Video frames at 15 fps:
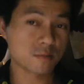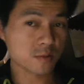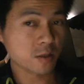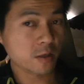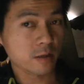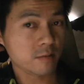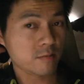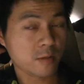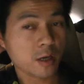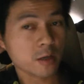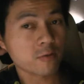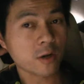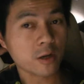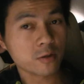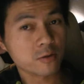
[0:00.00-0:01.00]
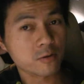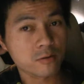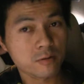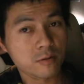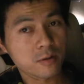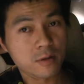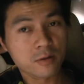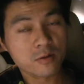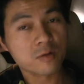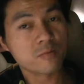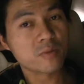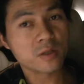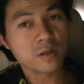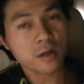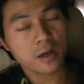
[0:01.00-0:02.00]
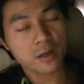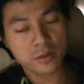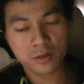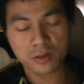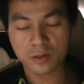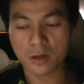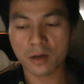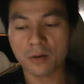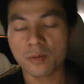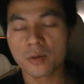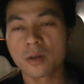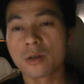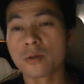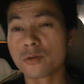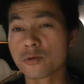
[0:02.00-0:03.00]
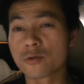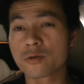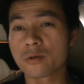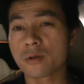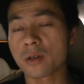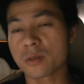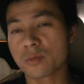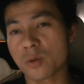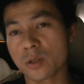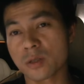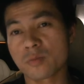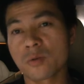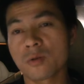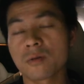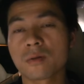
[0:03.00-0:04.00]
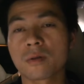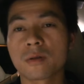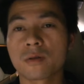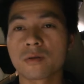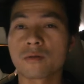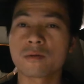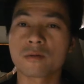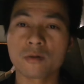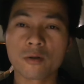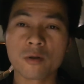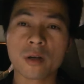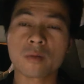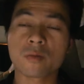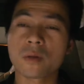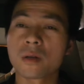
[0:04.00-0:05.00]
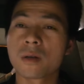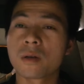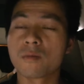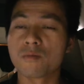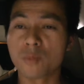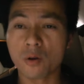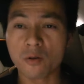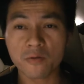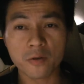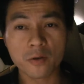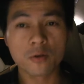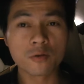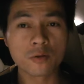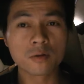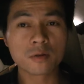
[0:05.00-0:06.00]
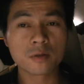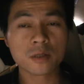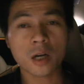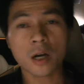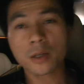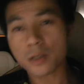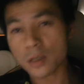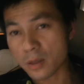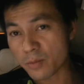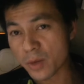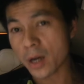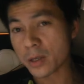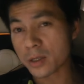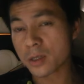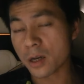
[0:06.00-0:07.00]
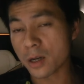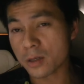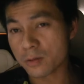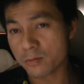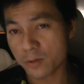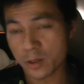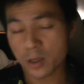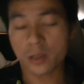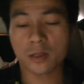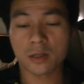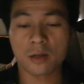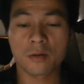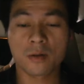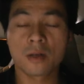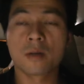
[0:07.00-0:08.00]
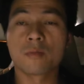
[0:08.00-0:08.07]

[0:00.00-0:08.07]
Like, I try to to be as uh, neutral as possible. You know, look at both the good sides and the bad sides with Tesla.